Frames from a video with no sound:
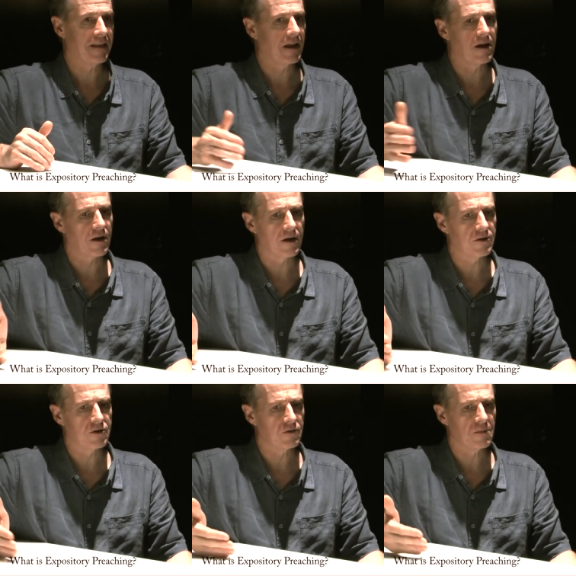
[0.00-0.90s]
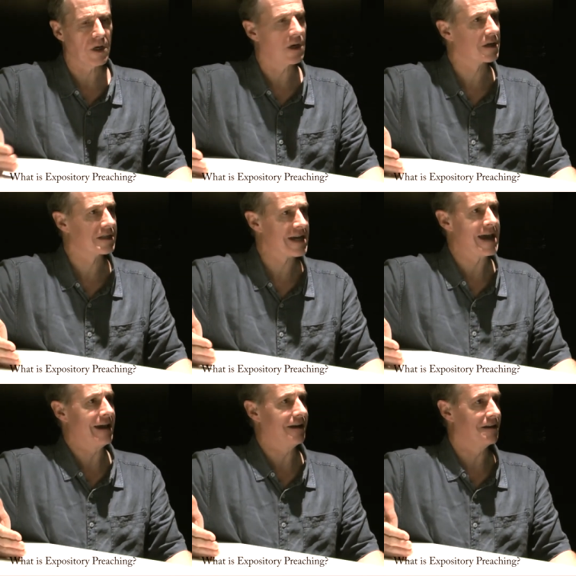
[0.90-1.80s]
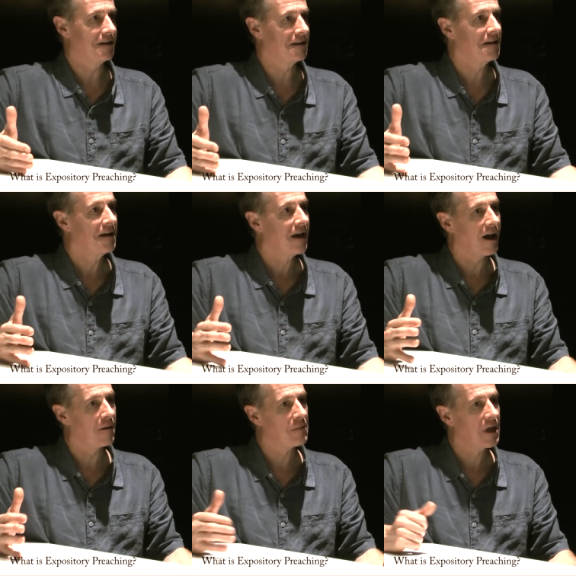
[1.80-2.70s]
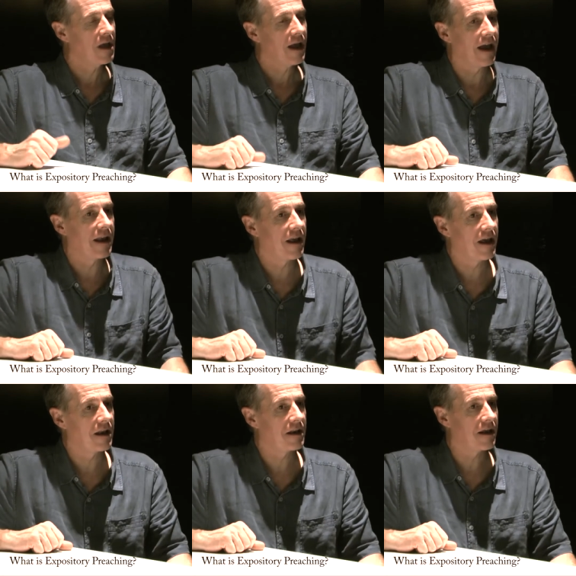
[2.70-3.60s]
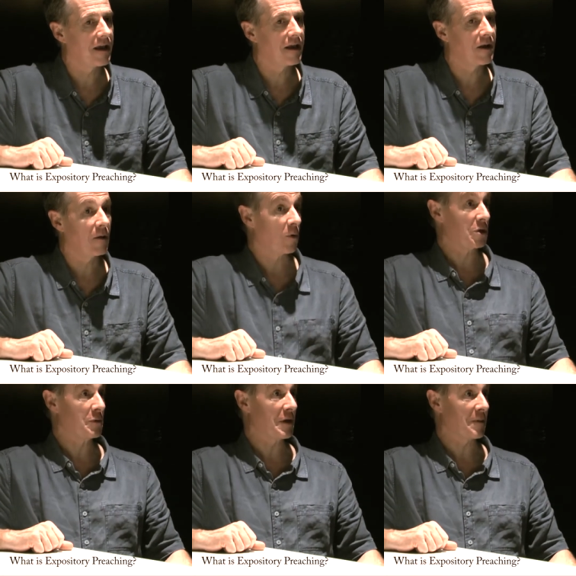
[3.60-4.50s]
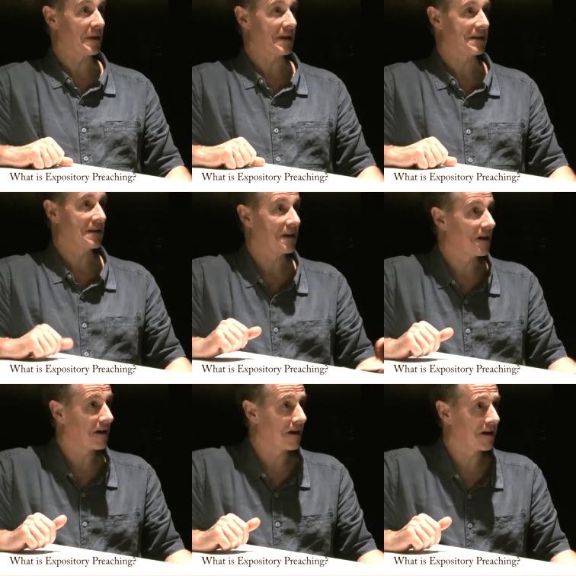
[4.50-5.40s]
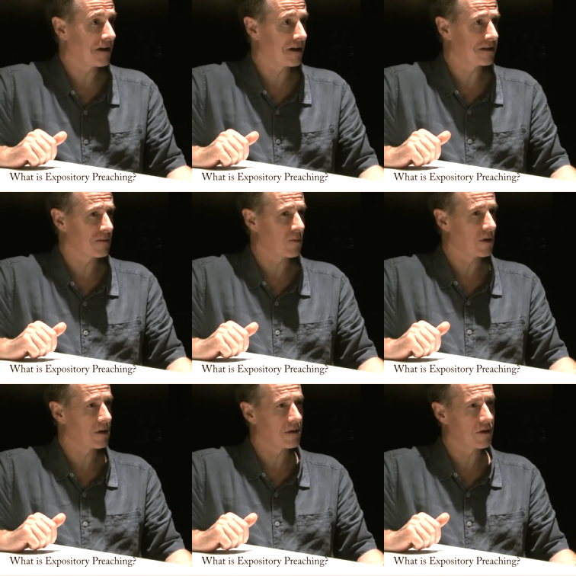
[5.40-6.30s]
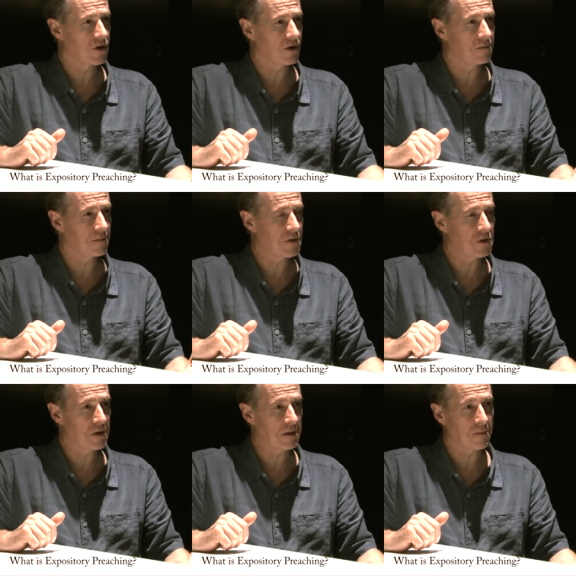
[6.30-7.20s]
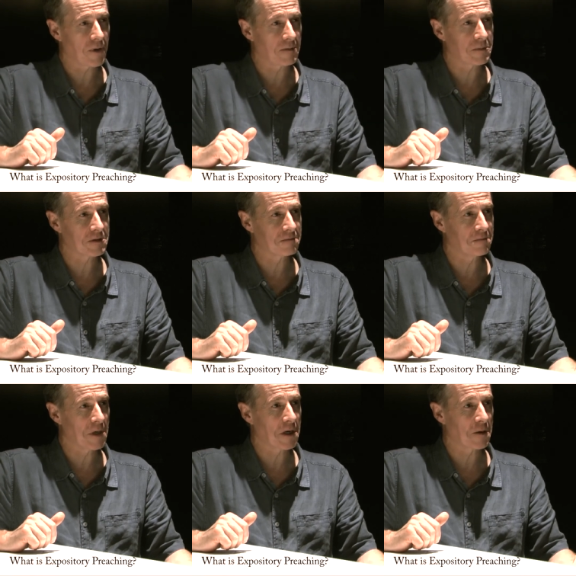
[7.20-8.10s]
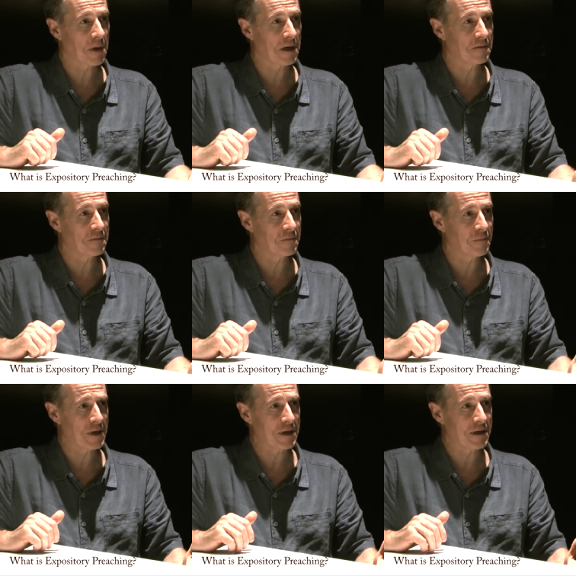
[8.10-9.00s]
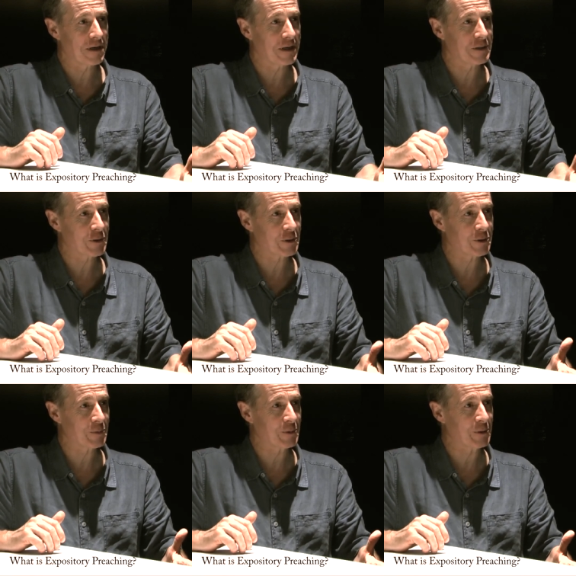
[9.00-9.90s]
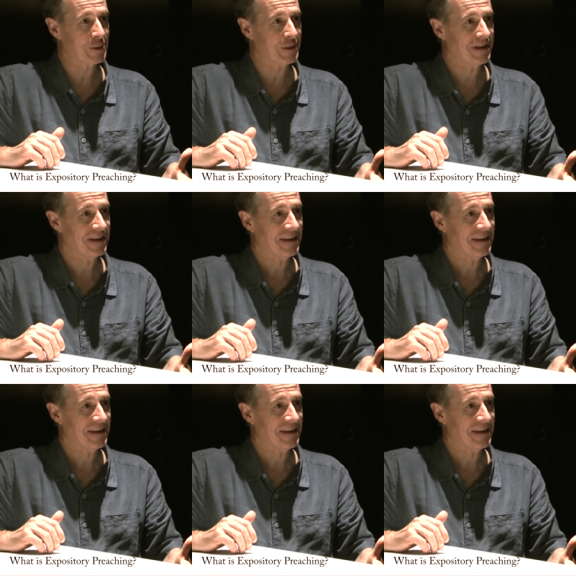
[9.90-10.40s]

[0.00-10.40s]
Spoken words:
And then I'll go to Mark 10. And what do you think about that? And I said, well, do you think perhaps Mark might have written his Gospel